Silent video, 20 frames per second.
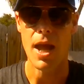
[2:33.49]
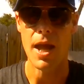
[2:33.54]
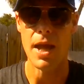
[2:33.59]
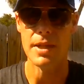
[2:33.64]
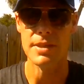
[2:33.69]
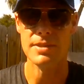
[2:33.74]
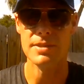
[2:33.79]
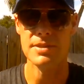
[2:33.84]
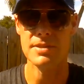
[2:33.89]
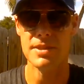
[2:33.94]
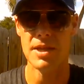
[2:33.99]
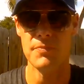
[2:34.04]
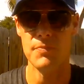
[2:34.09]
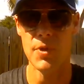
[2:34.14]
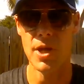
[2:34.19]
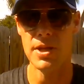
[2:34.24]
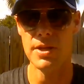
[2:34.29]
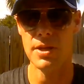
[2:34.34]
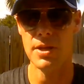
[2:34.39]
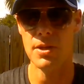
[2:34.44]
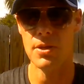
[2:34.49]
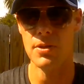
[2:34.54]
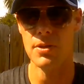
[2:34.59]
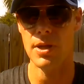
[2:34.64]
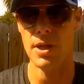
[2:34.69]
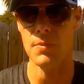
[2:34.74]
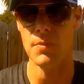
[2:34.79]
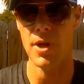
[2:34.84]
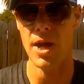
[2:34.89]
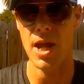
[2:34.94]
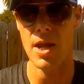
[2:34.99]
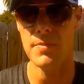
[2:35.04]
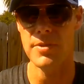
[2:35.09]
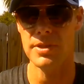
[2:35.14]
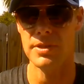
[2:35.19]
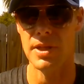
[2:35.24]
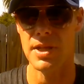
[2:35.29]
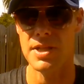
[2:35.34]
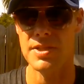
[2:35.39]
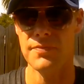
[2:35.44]
And since I've been here in
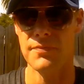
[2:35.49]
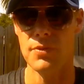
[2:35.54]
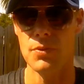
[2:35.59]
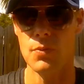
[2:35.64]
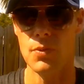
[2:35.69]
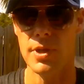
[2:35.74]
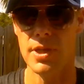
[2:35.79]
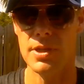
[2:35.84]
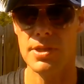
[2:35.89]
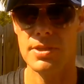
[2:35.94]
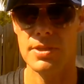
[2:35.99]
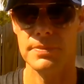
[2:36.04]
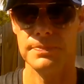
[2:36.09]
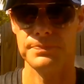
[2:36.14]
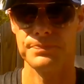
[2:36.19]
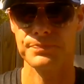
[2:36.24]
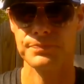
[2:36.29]
Miami the last few weeks,